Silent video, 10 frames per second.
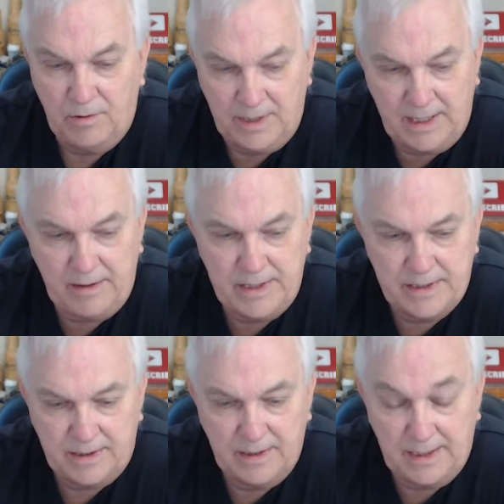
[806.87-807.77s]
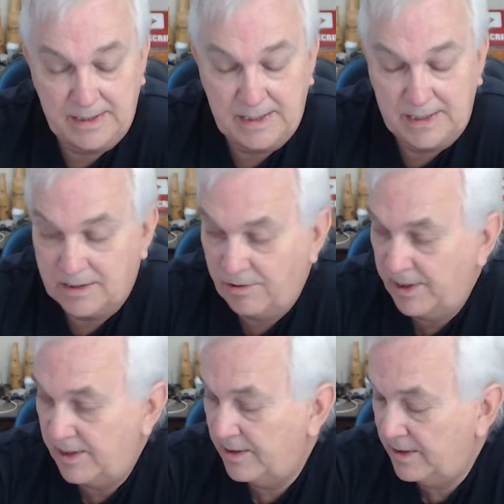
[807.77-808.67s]
Well, now he's, like I said, he's
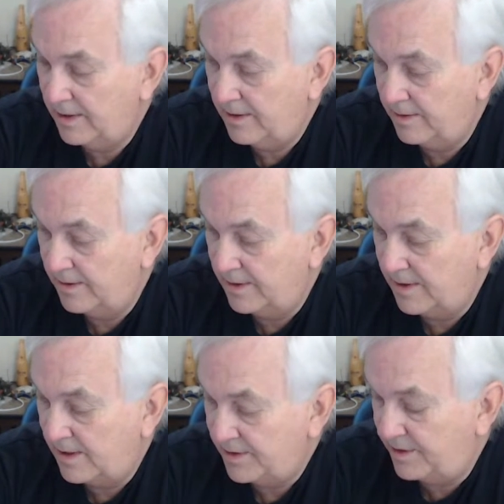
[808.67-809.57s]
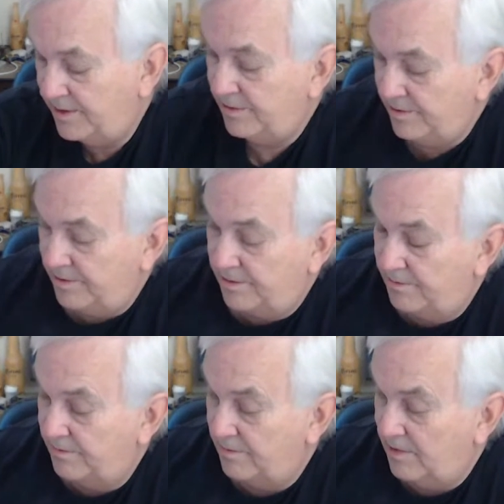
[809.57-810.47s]
quit the Hoss Tools
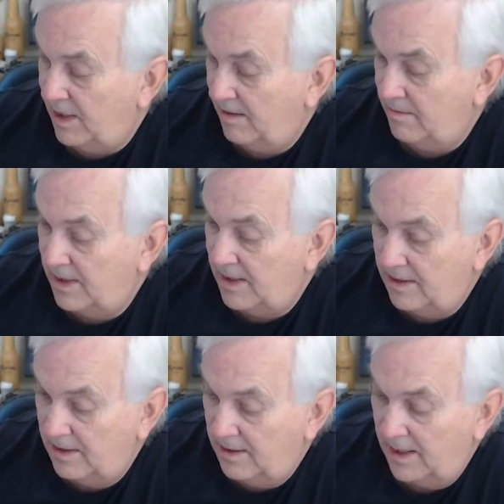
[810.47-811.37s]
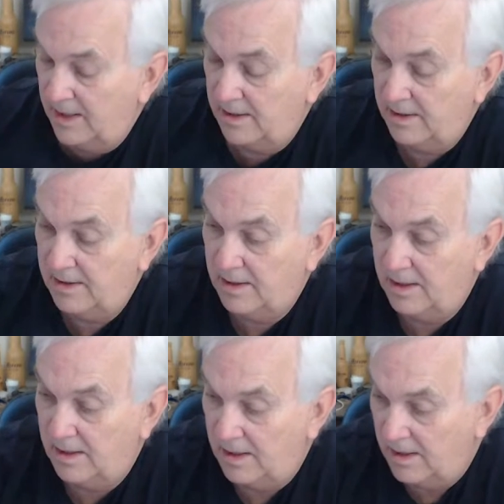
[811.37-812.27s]
company and
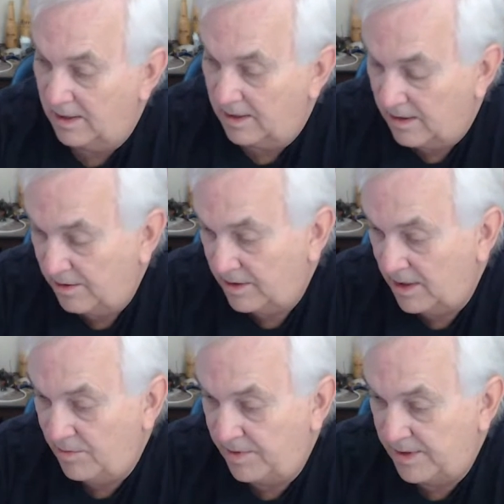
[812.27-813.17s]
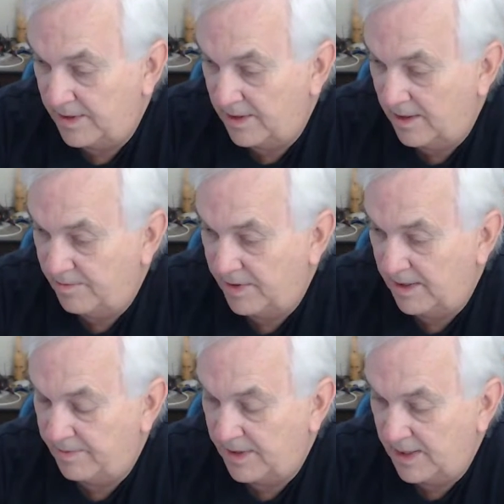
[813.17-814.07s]
gone and opened
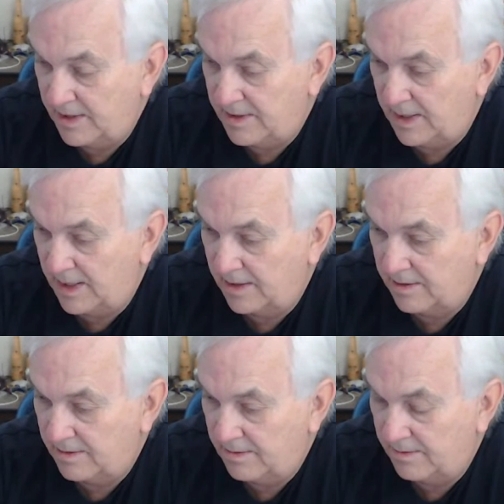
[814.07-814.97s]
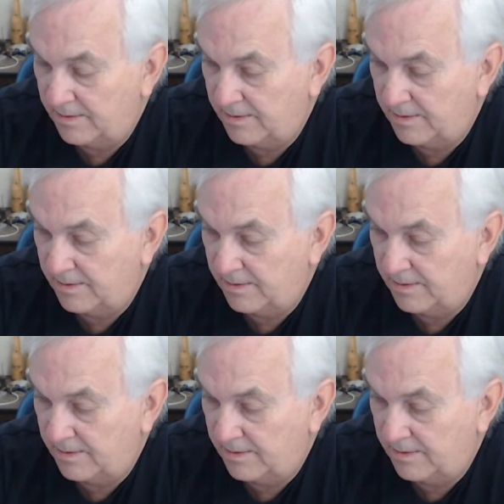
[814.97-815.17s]
up another channel